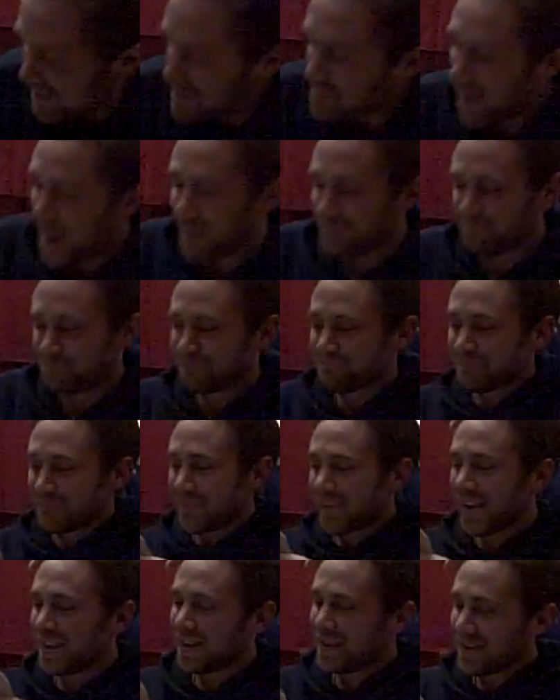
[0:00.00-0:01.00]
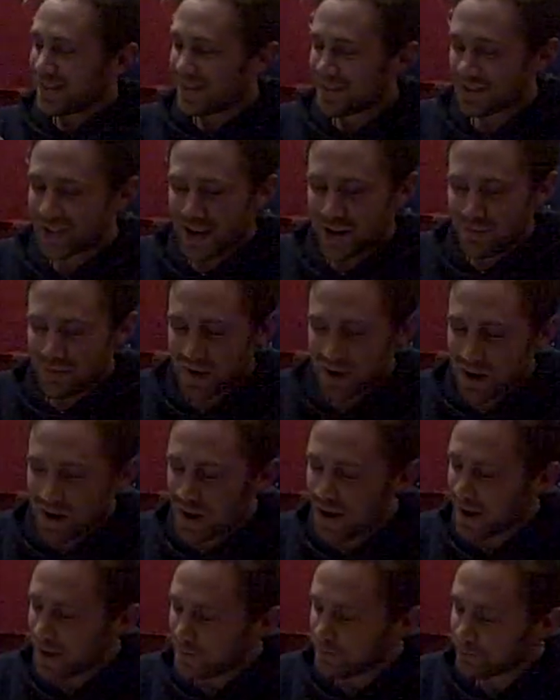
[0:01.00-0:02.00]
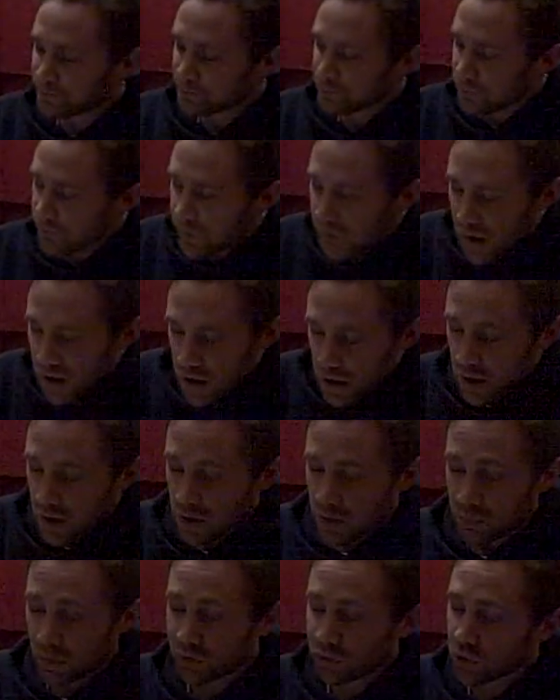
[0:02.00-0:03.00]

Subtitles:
But the same, my